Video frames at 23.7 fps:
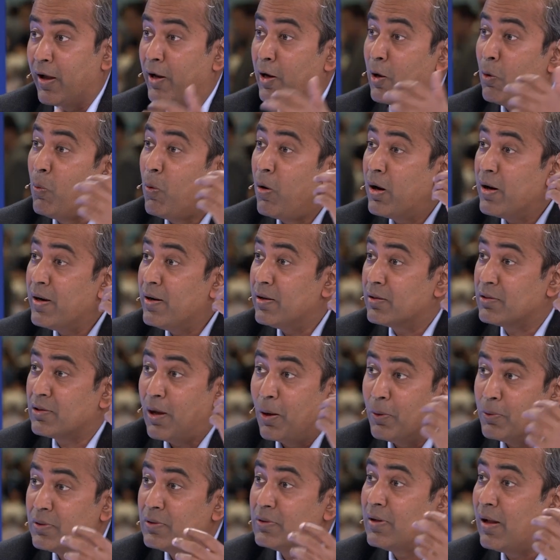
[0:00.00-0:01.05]
and avoid a one
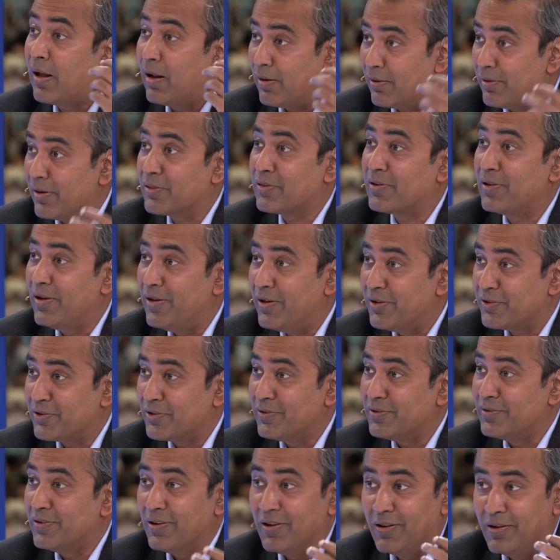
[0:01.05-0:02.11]
thousand dollar
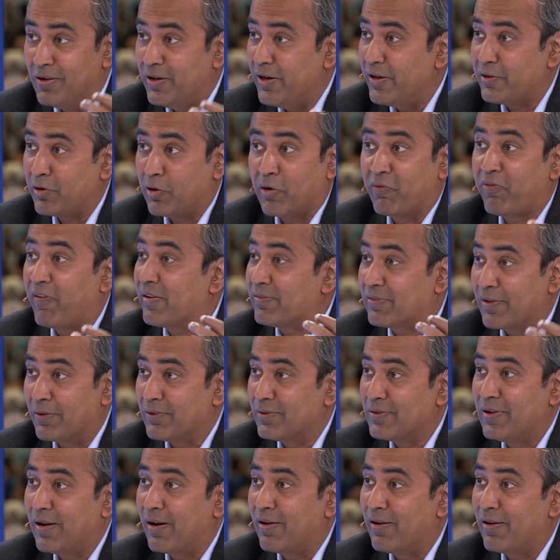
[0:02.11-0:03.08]
escalation later, or five thousand